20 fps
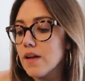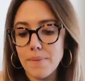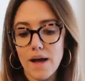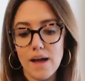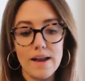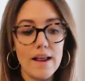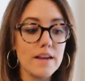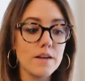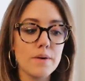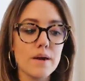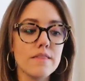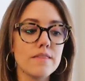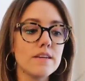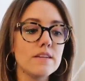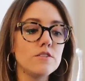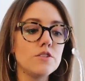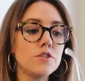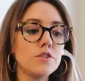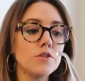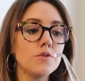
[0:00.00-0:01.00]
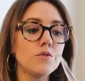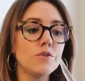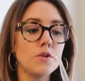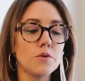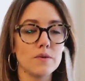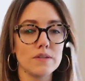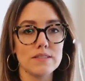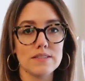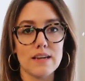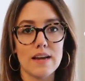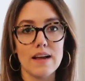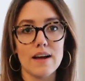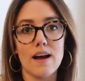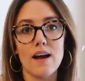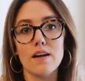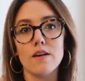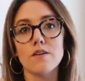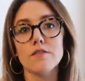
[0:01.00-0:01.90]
But anyway, these two new ones that I got